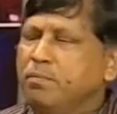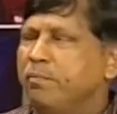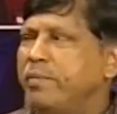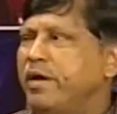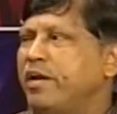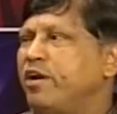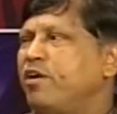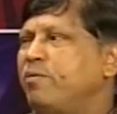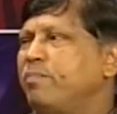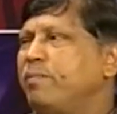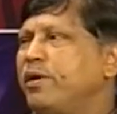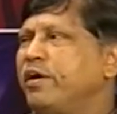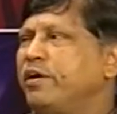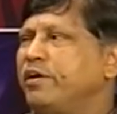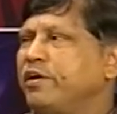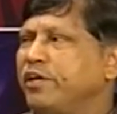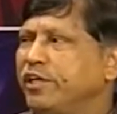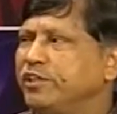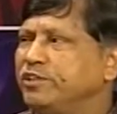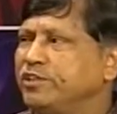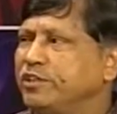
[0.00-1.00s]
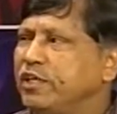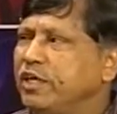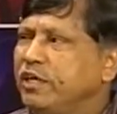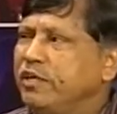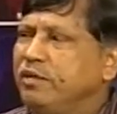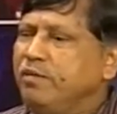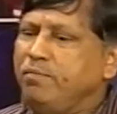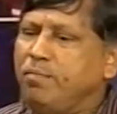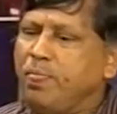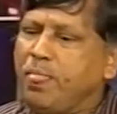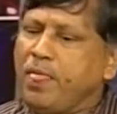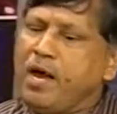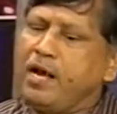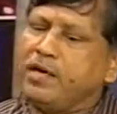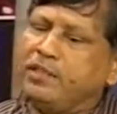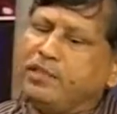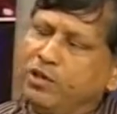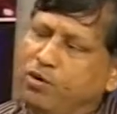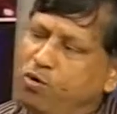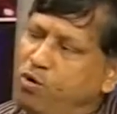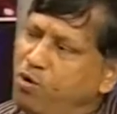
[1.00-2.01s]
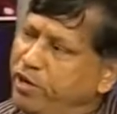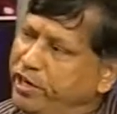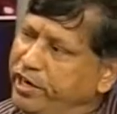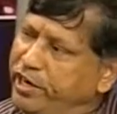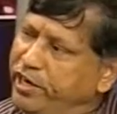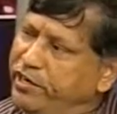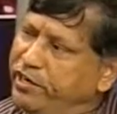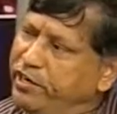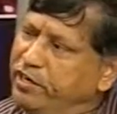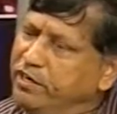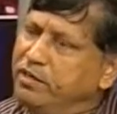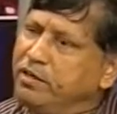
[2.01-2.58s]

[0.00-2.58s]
May not be intentional, and the coordinator.